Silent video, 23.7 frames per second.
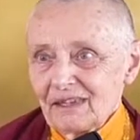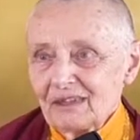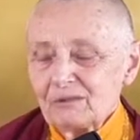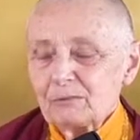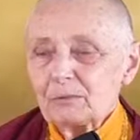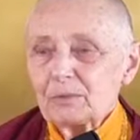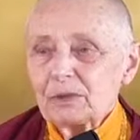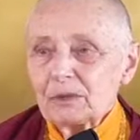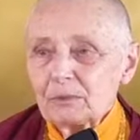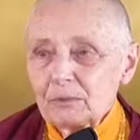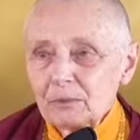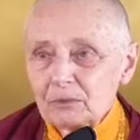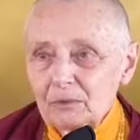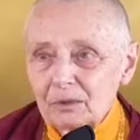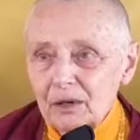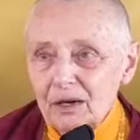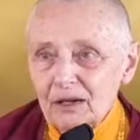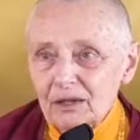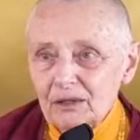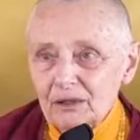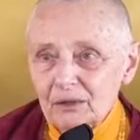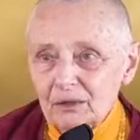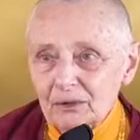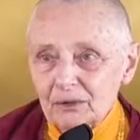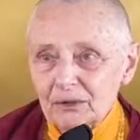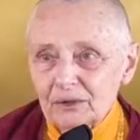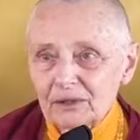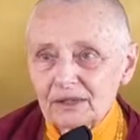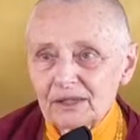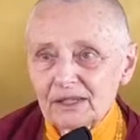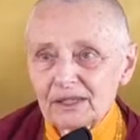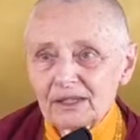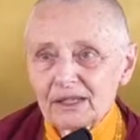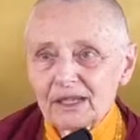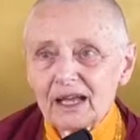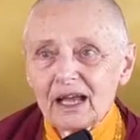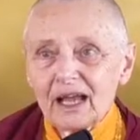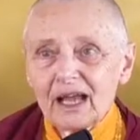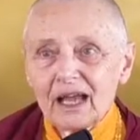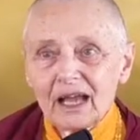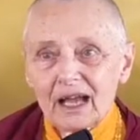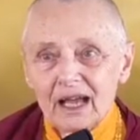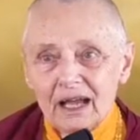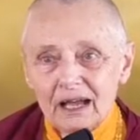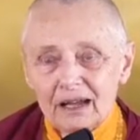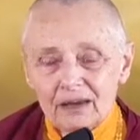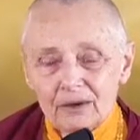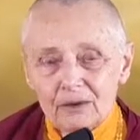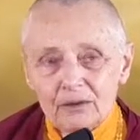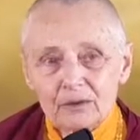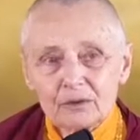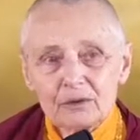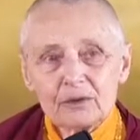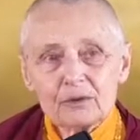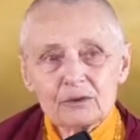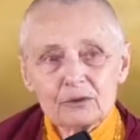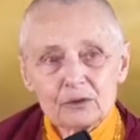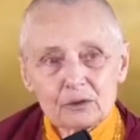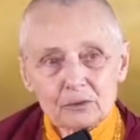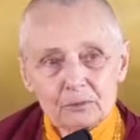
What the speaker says: If people are learning how